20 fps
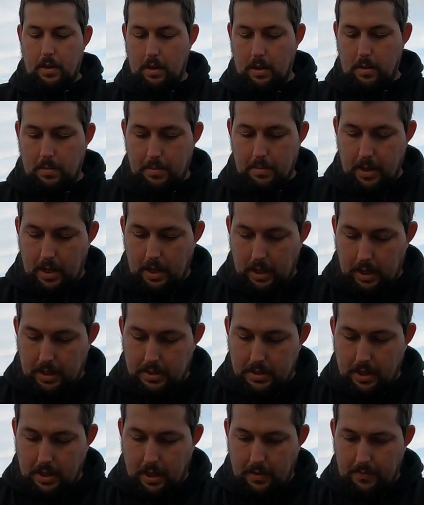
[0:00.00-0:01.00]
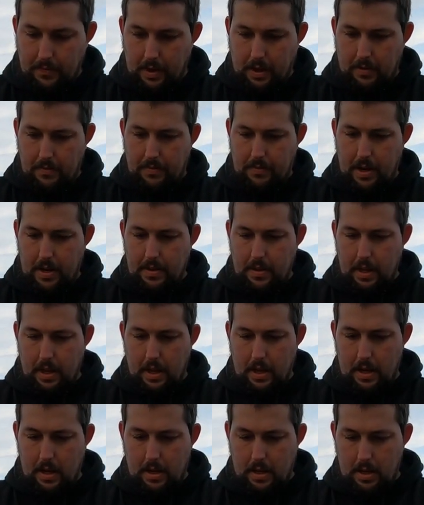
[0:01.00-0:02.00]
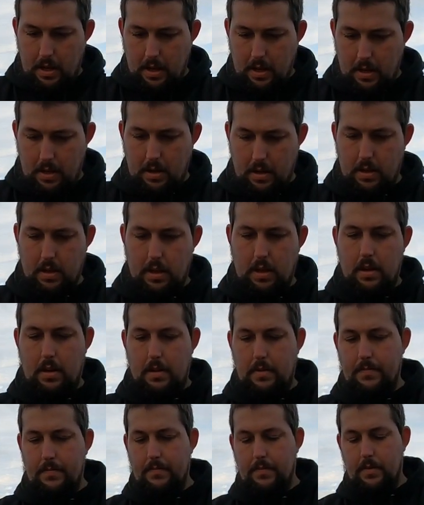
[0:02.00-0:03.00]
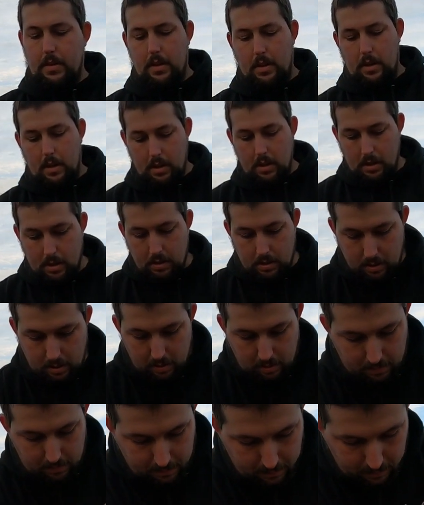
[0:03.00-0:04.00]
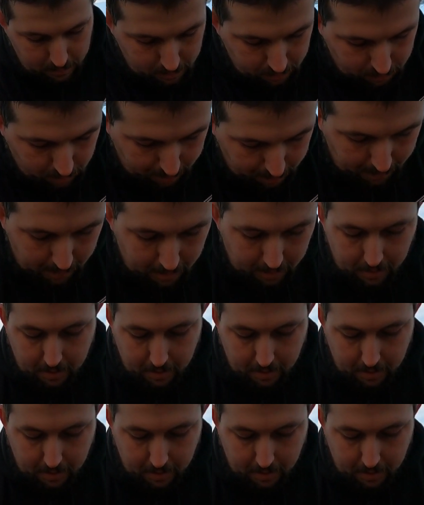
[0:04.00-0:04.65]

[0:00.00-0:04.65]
The bait elastic, if I can find the end. There you are. Oh, don't drop it.